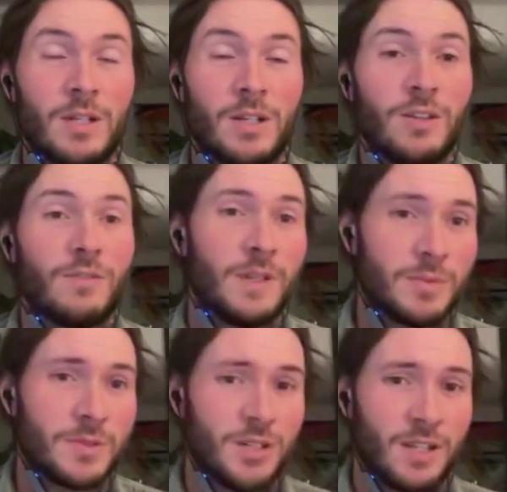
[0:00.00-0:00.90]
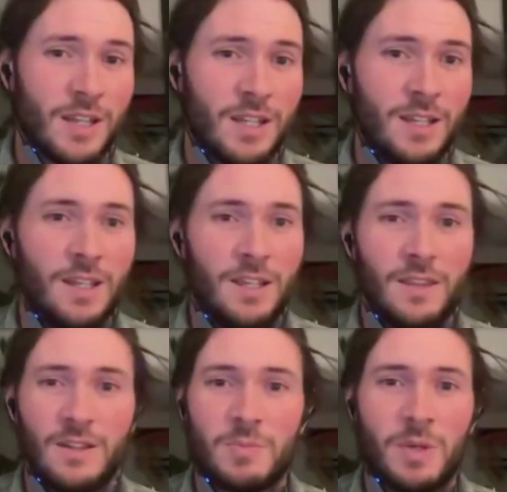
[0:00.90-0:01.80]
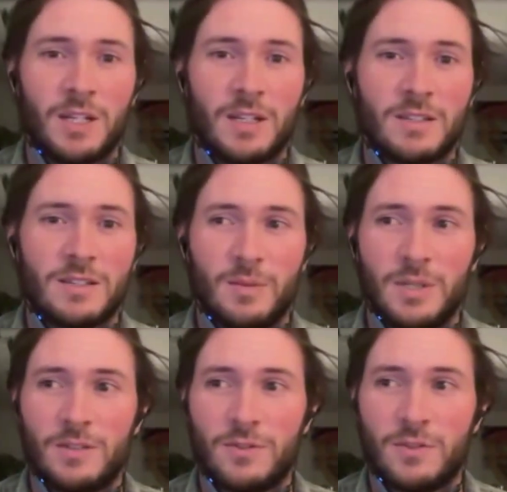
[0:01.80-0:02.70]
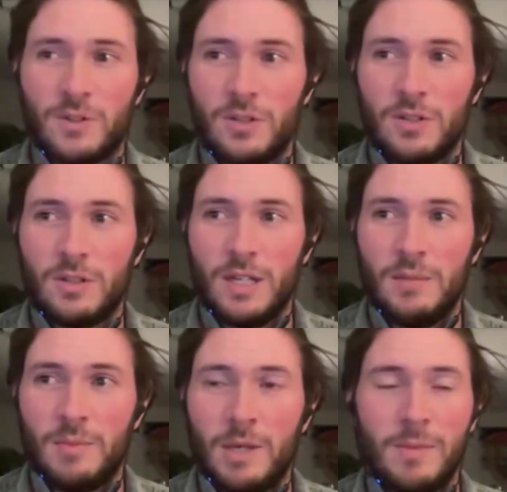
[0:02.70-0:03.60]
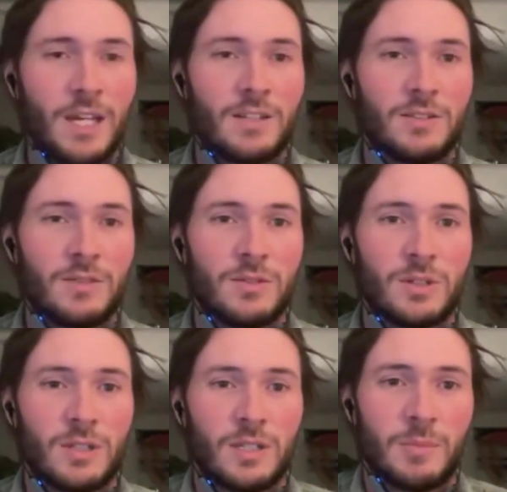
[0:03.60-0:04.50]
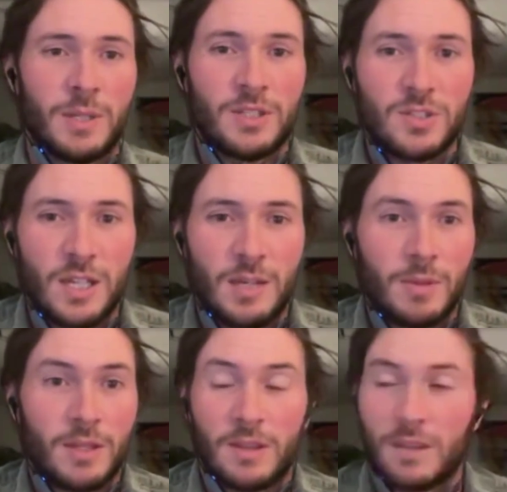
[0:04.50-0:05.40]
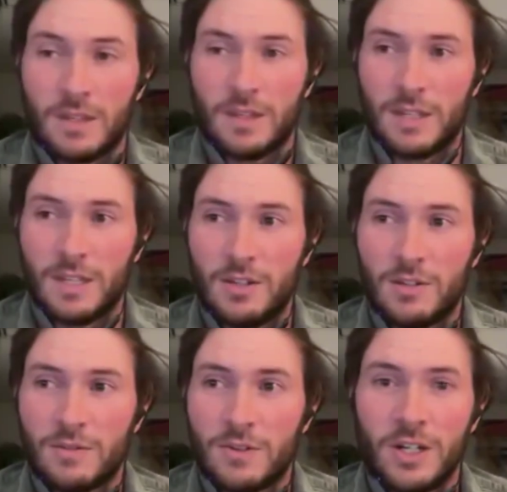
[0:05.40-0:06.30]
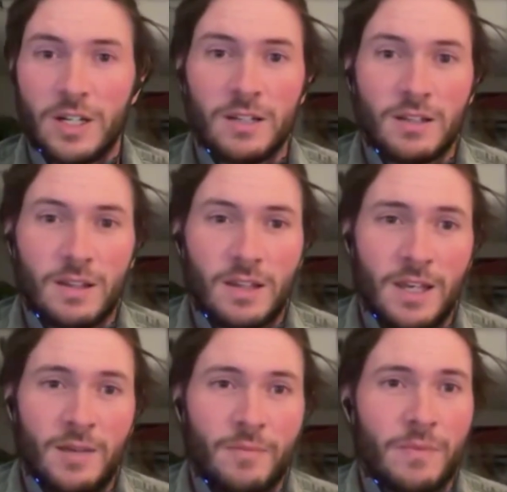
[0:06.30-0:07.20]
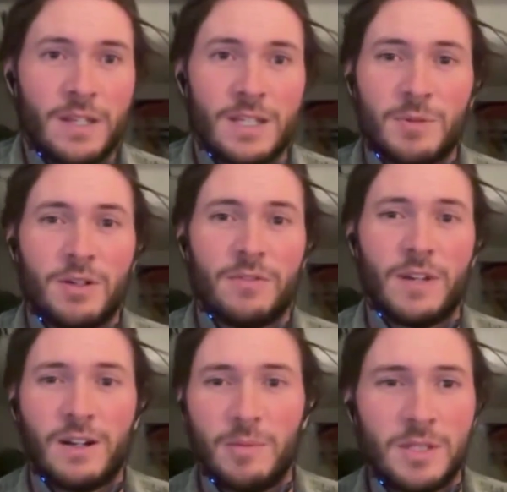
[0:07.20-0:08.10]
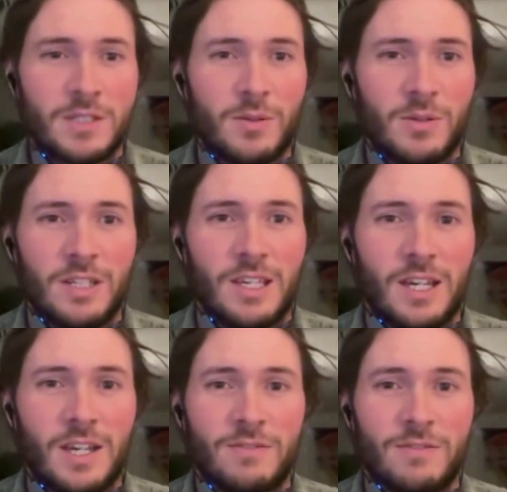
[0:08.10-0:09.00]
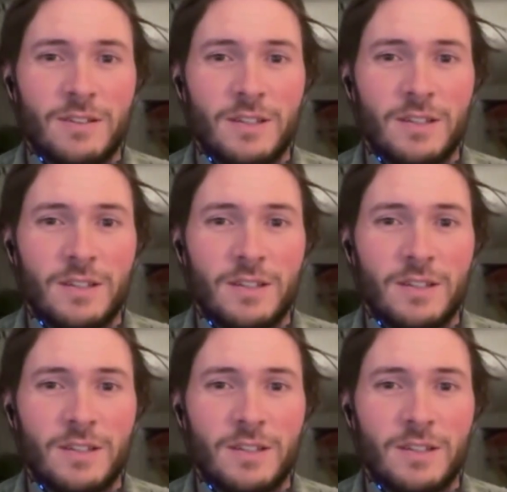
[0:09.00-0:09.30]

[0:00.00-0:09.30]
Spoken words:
there. But on the flip side of that, those paddocks that we deferred, and maybe the R2s took a little pinch there, but they're doing fine. That is by far our best quality calf